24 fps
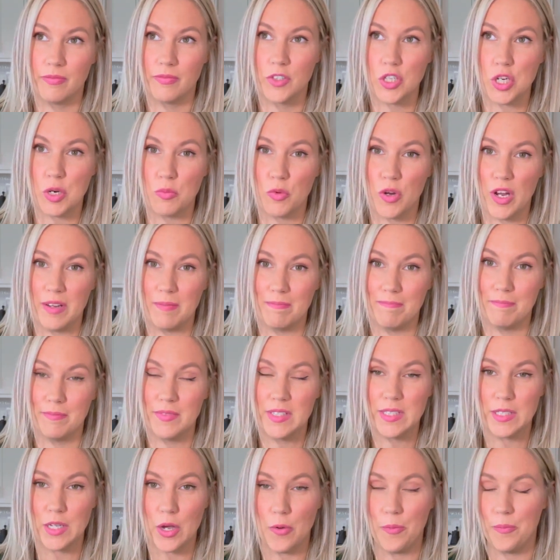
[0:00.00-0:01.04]
1.
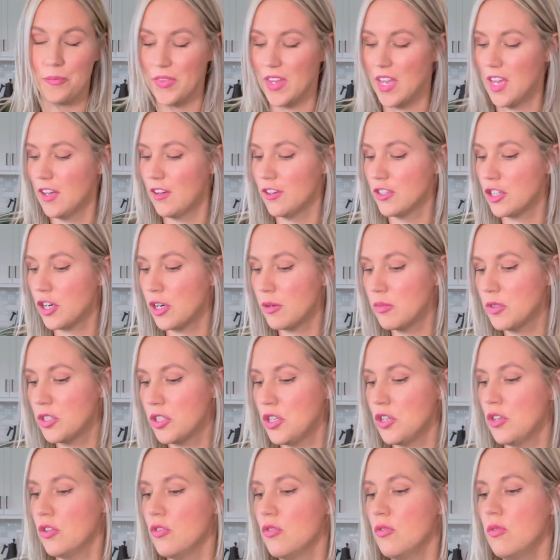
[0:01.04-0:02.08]
So term
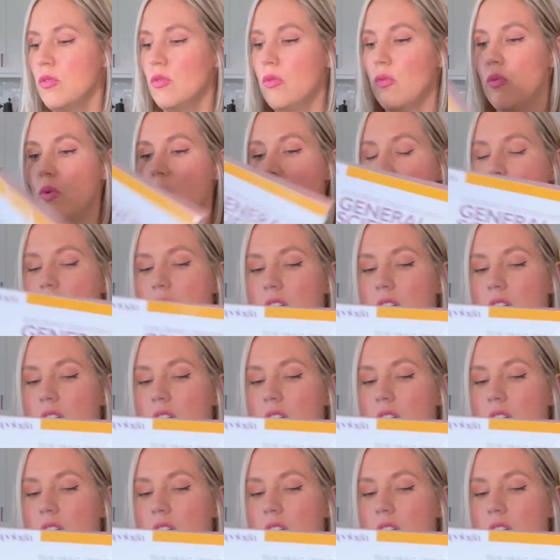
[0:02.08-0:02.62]
2, we